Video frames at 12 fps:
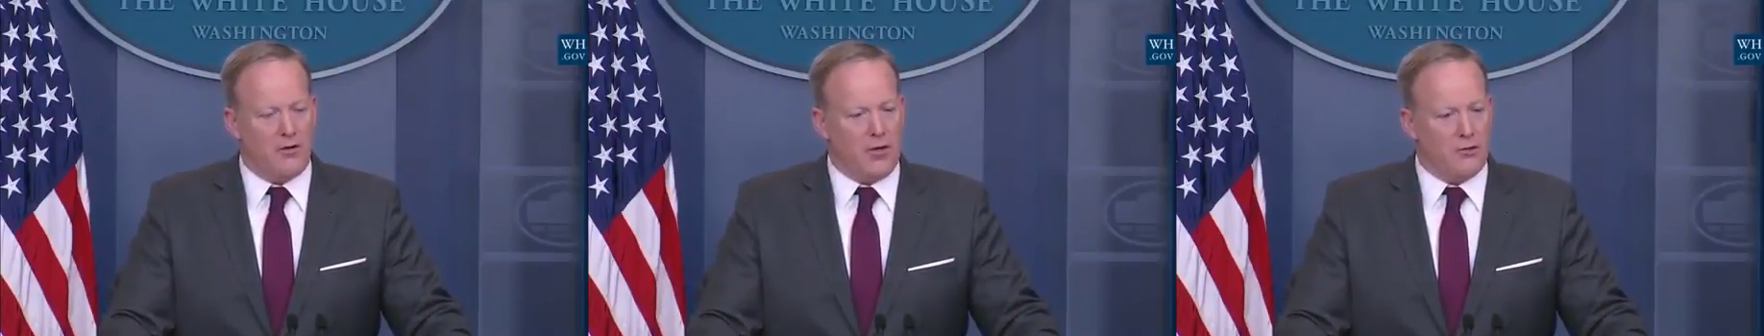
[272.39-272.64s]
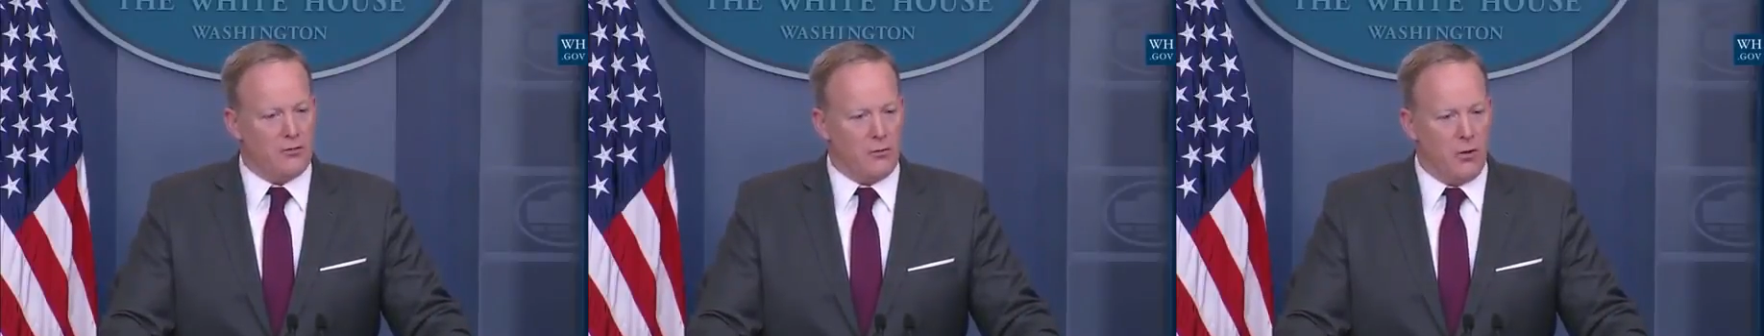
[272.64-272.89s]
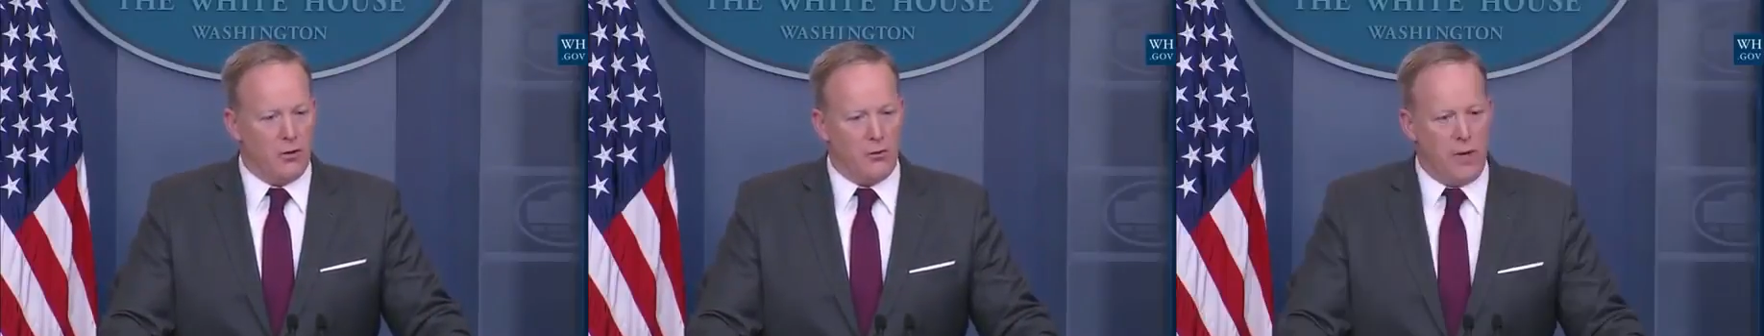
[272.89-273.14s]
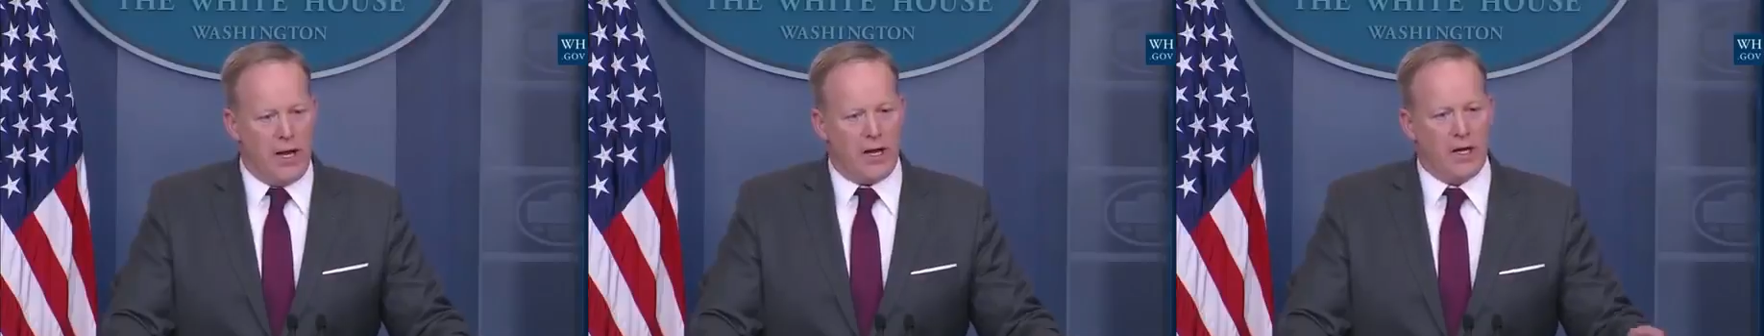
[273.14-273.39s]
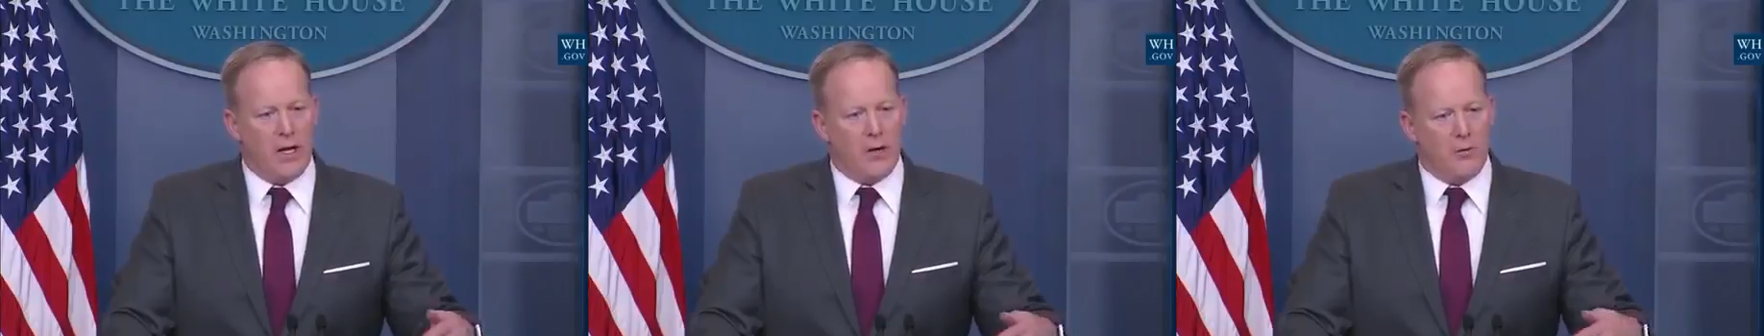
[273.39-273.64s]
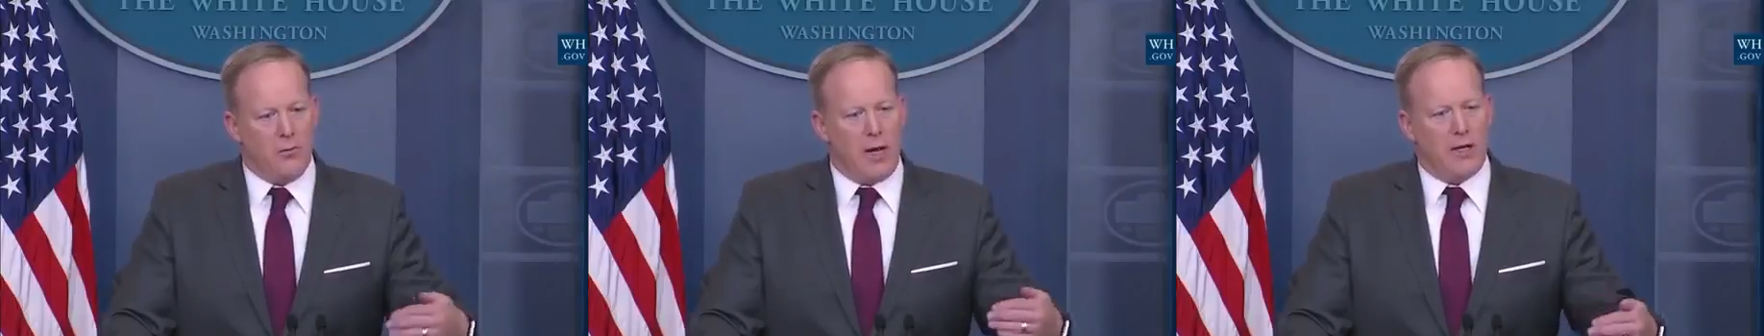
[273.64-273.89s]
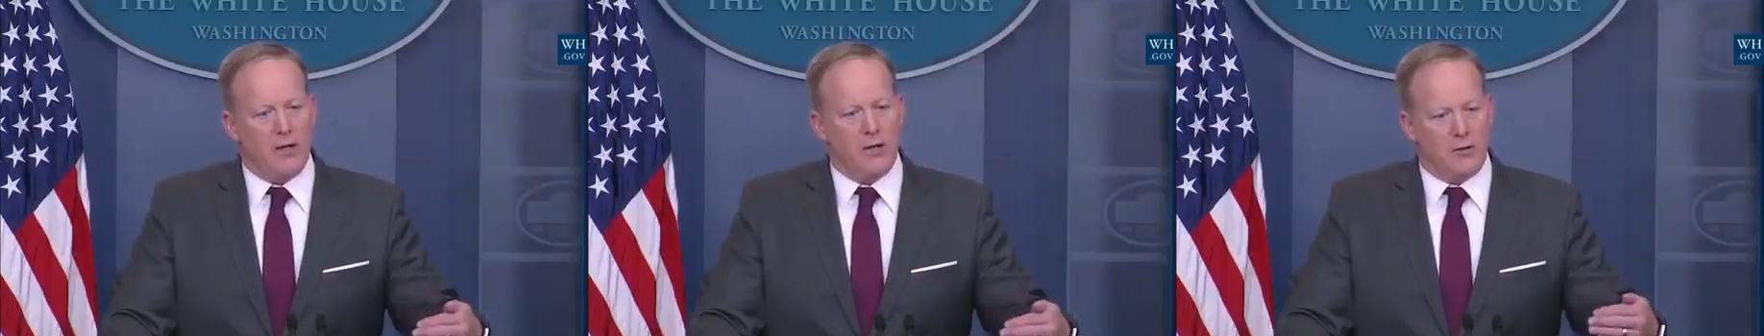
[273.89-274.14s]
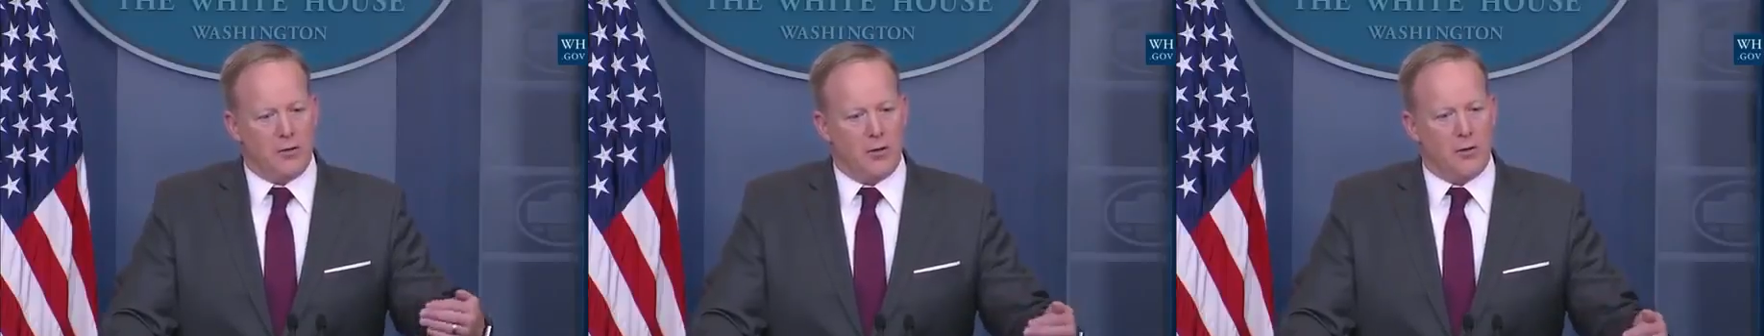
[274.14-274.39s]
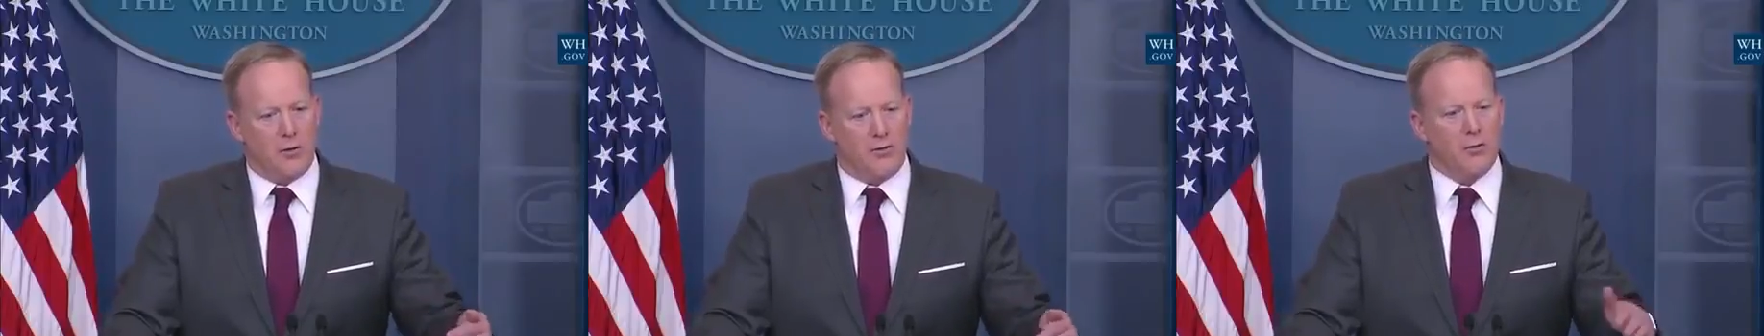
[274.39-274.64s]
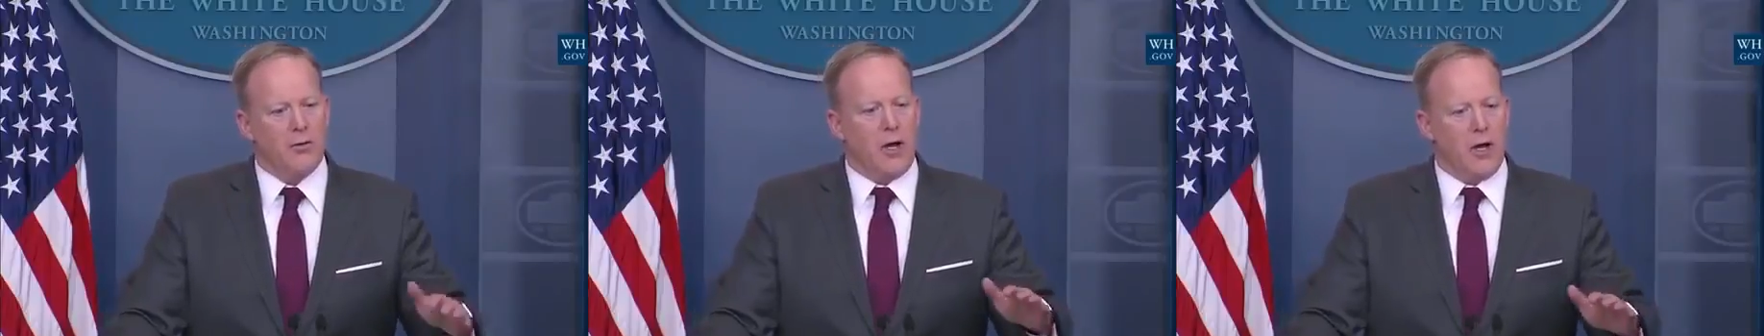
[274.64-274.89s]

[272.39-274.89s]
He has rolled back regulatory reforms.